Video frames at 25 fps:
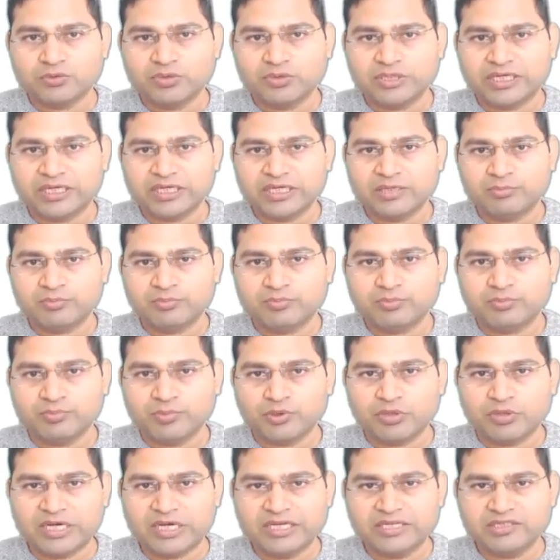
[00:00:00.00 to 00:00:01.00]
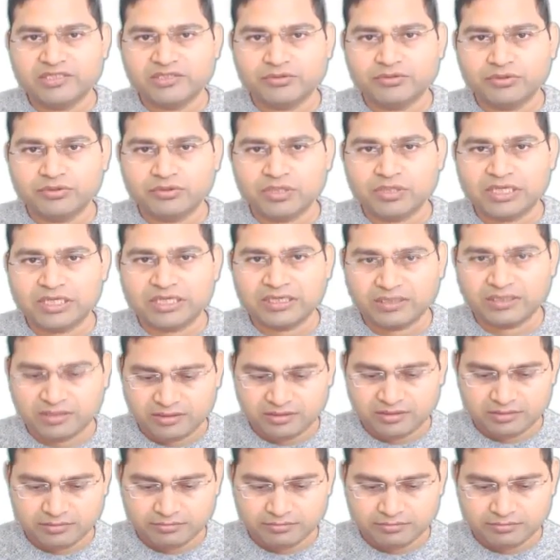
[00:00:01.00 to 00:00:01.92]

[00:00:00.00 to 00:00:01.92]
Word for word: So we can provide, you know, like